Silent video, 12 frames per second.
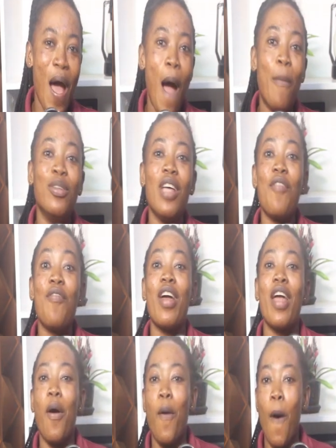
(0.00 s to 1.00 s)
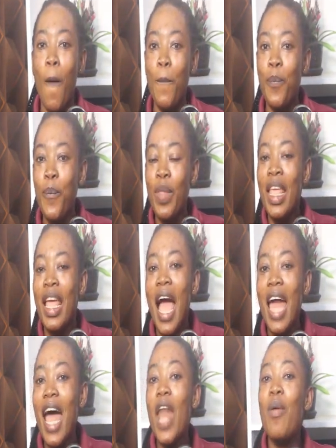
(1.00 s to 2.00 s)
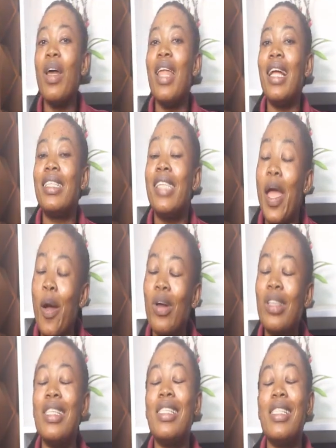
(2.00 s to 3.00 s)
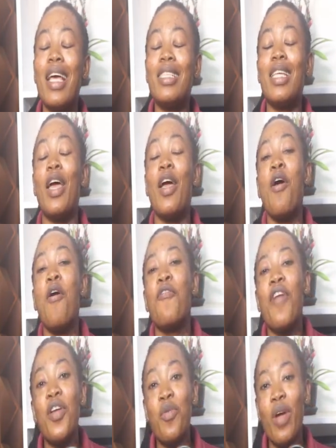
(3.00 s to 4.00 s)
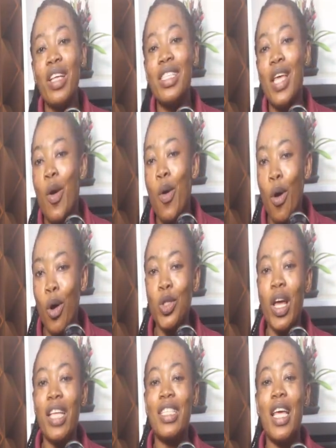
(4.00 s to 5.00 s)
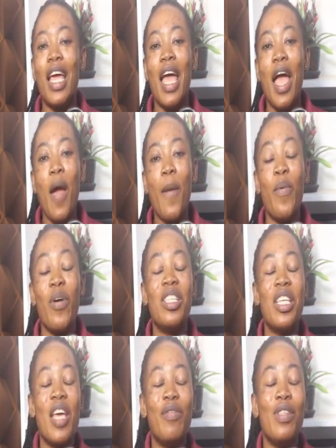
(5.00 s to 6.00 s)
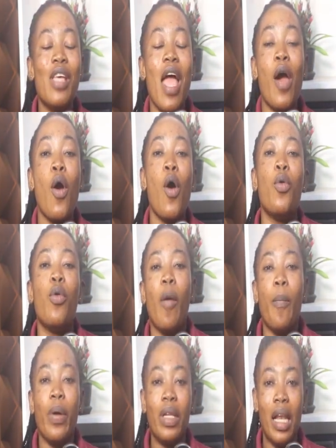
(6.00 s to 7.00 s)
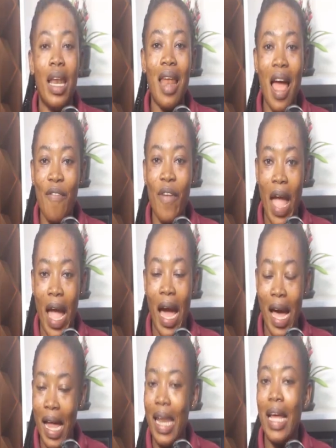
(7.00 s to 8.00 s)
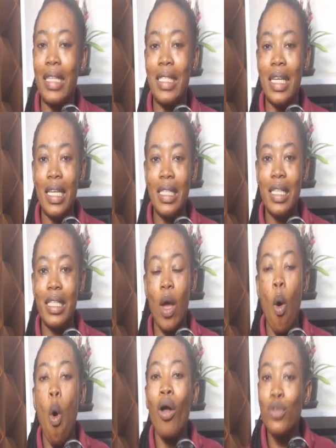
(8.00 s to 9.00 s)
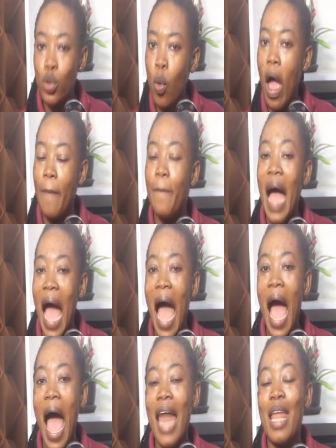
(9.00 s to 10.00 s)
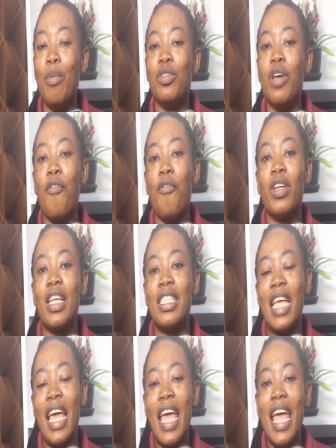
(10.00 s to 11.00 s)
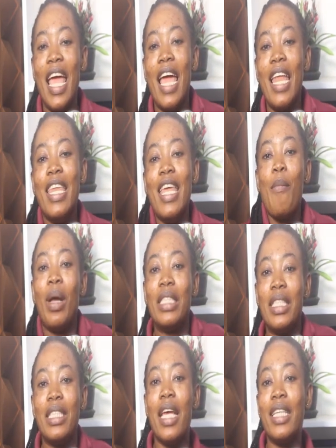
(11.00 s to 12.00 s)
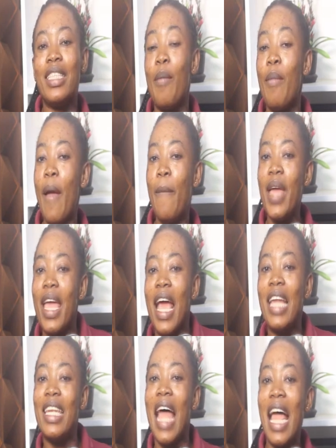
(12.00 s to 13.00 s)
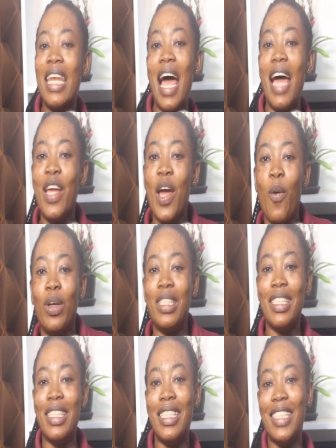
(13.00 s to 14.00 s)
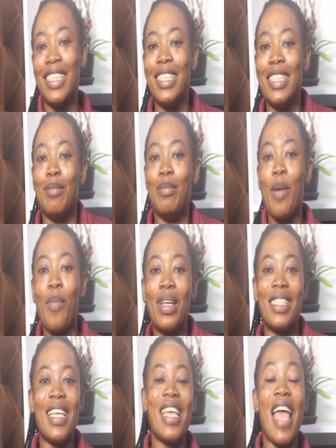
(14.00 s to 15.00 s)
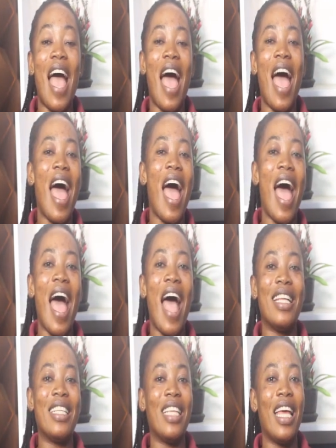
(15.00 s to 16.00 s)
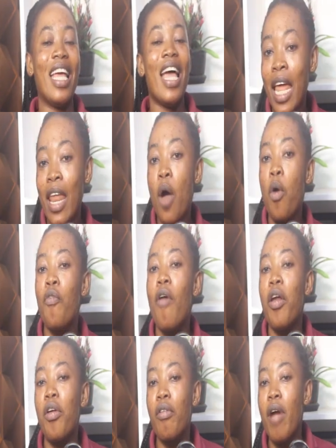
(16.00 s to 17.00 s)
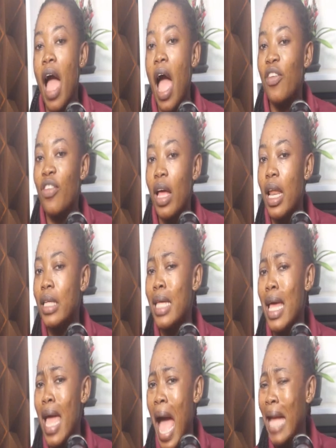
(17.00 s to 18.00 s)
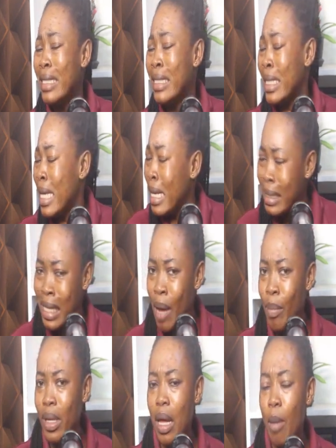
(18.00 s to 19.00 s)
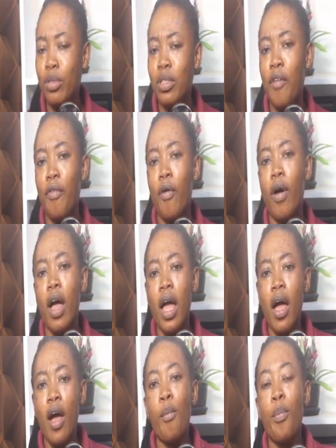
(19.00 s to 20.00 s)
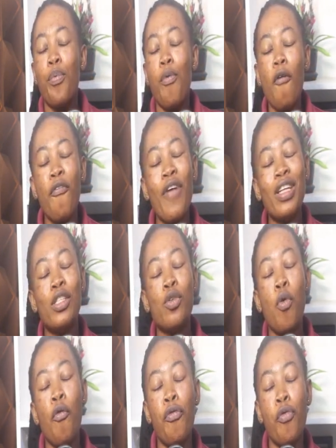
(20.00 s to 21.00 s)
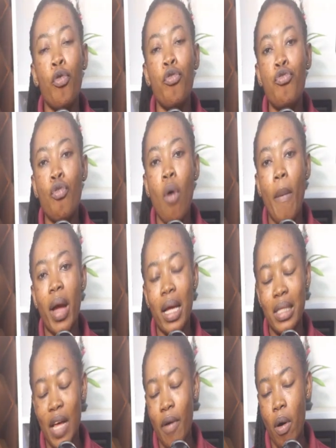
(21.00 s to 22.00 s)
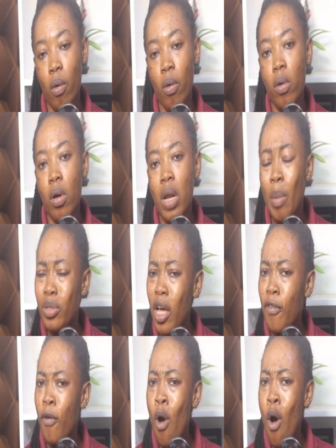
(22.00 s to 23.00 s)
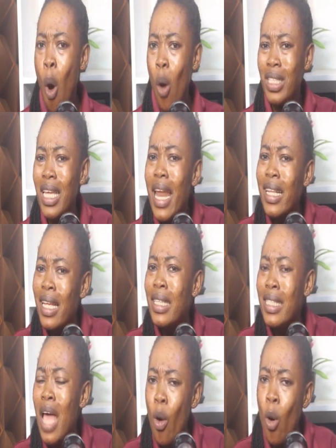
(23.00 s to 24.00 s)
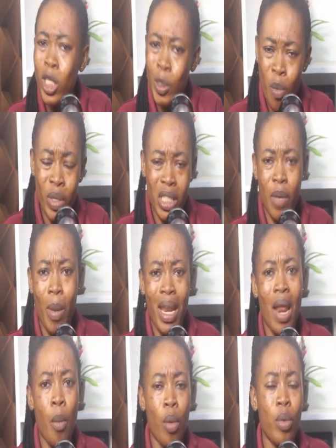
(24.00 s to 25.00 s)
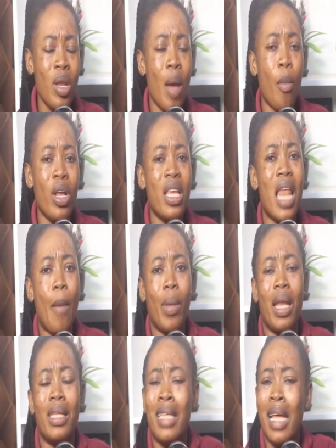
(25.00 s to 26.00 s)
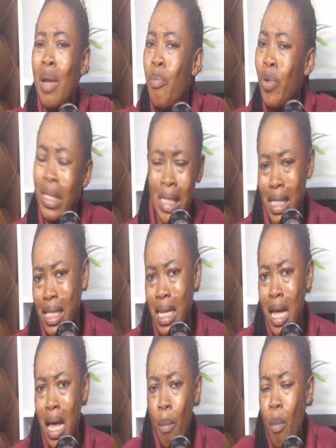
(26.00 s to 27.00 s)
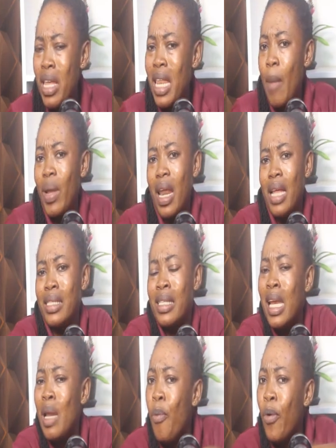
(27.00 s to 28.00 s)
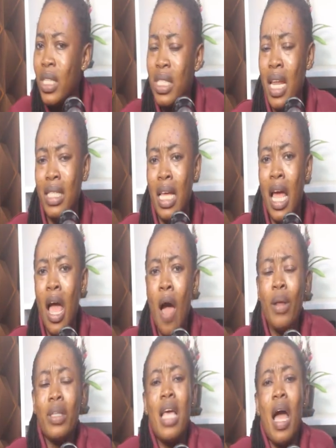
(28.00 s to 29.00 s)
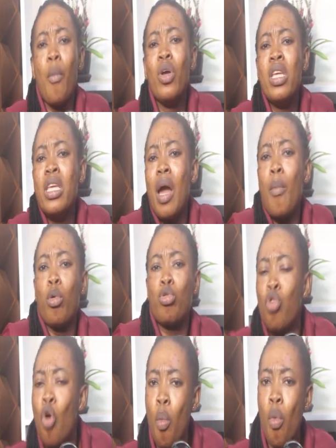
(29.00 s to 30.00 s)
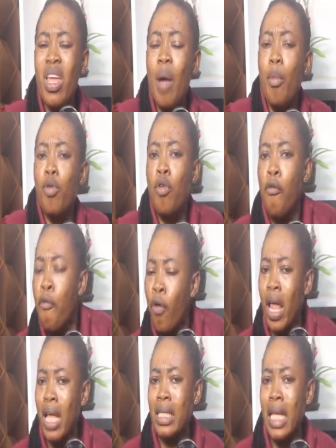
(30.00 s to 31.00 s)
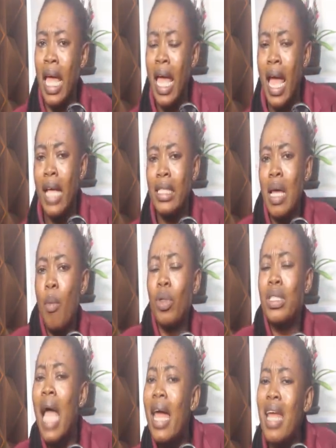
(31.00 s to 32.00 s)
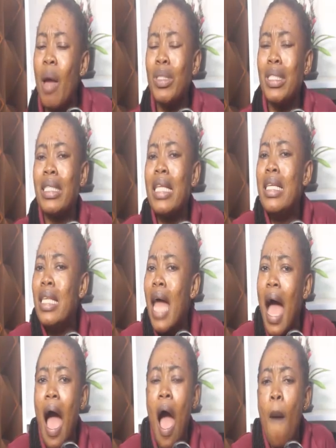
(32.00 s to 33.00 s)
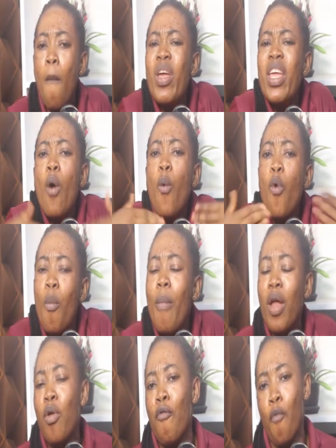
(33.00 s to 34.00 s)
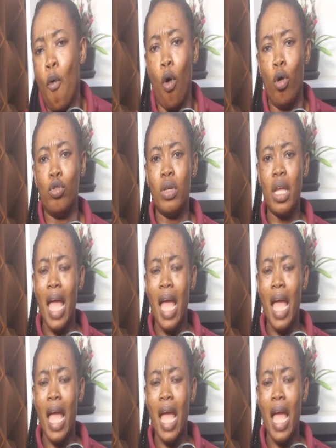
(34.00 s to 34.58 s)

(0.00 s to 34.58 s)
abuza boye nko and I know that Tego sisters fundraising a cause I say Empress Gifty echo repping life and colored. Say what to pa na buja for just say enia ma sheshe baby e dada ya we jinjinjim ya pass ya just say and go for the crash and say agin nsam e buja for prophet Kofi Oduro abeka safa na buja for o say they say a gospel be say madam munyina ma na celebrities munyina ma na celebrities na say o say amoye mo to mo ye mo nofo na say mo ntade mo hye nyina mo ye women of God